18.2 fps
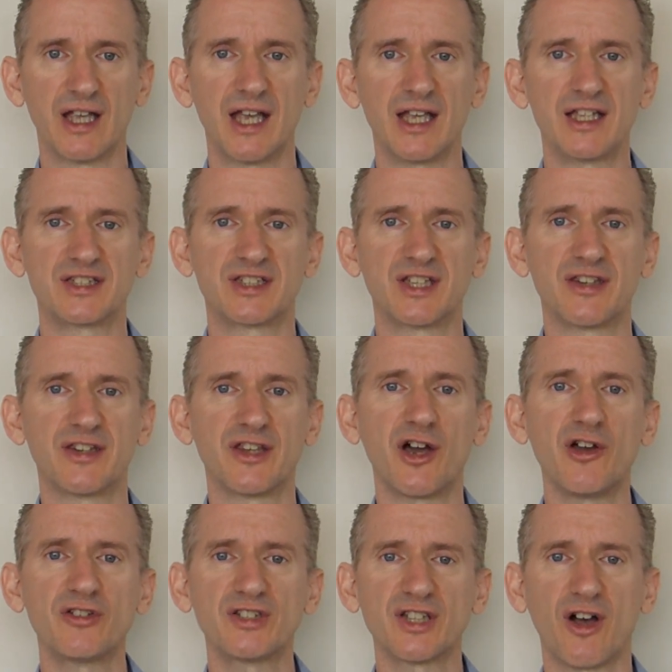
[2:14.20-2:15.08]
is that
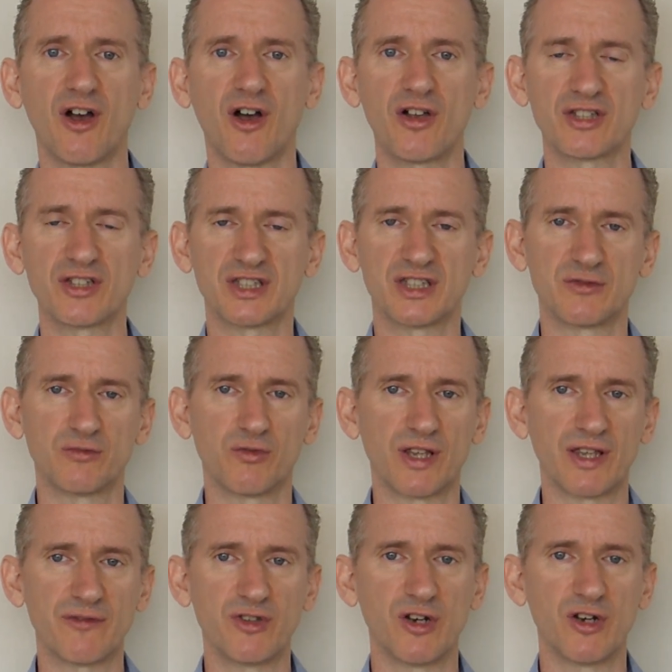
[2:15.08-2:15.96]
those answers will
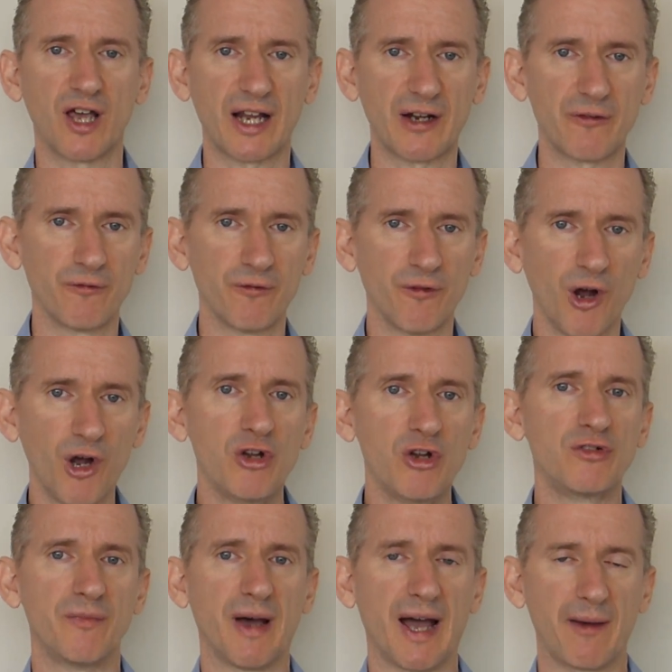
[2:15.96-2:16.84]
give you like a
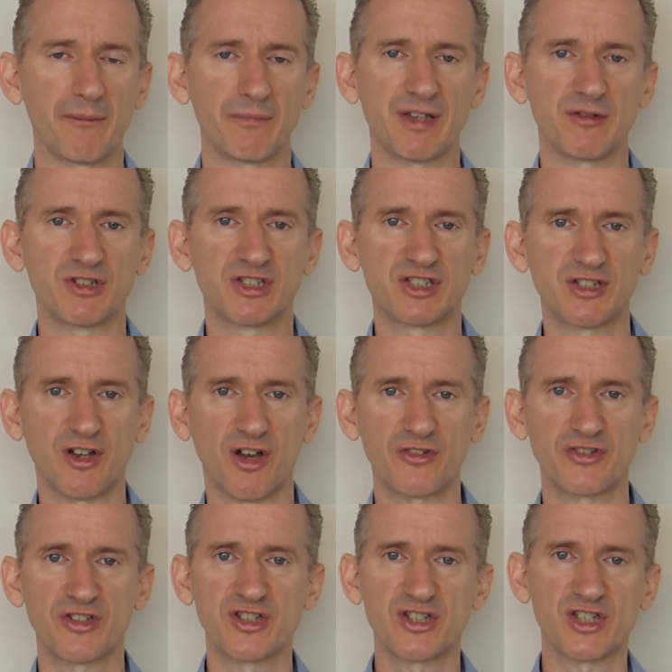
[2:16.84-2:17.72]
roadmap that will
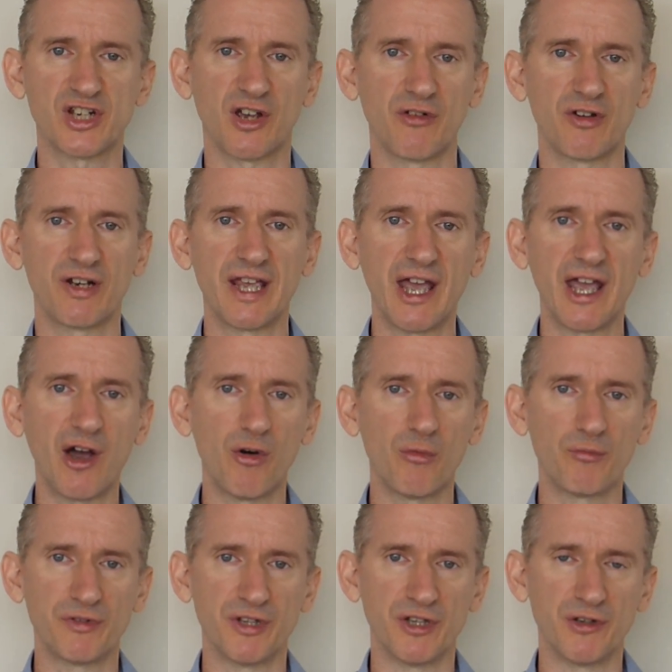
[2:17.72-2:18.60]
start to show and
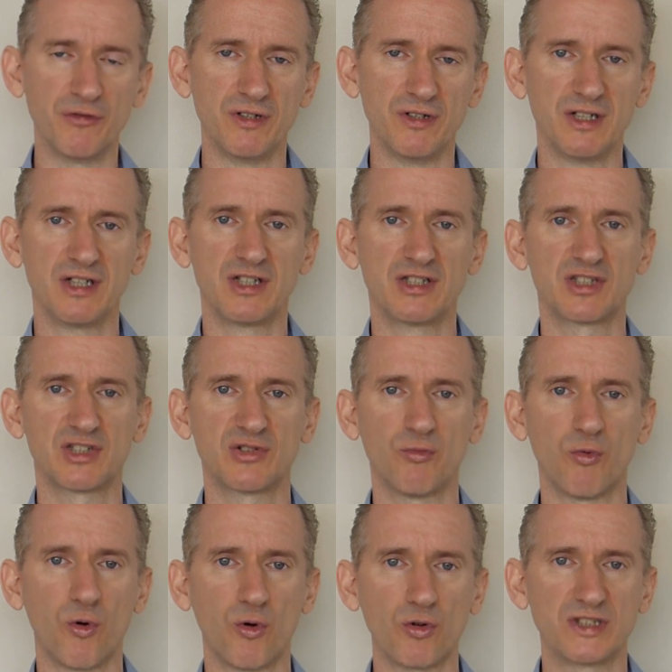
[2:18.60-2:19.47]
help you
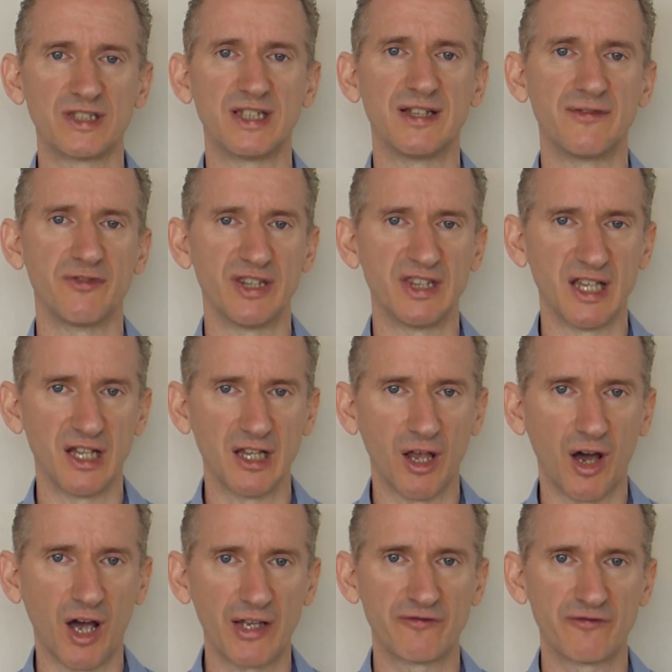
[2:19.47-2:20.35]
towards living the
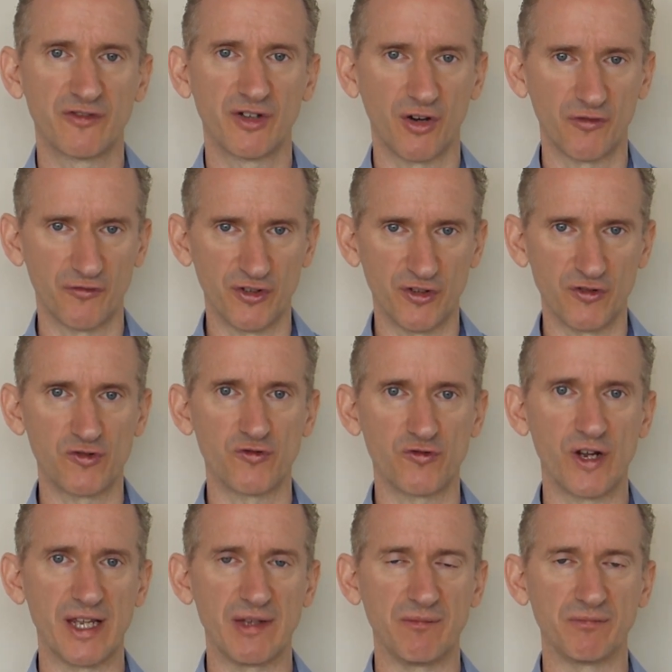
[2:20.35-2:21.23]
life of your
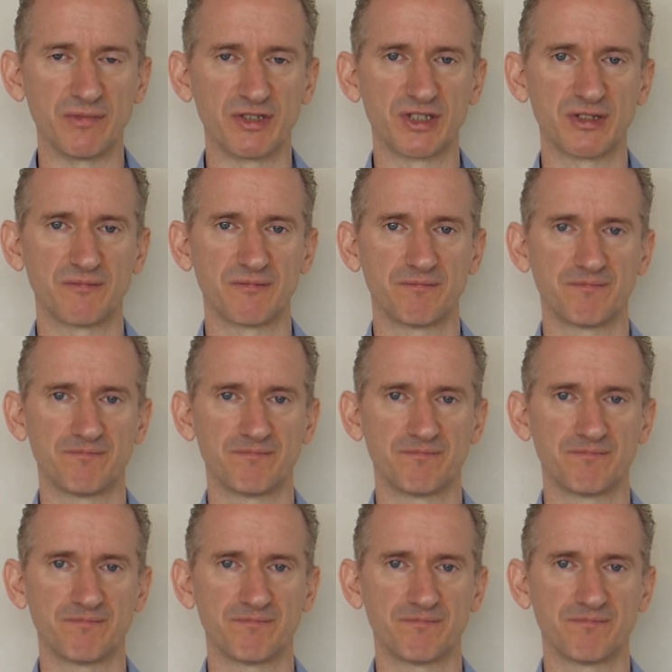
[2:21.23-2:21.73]
dreams.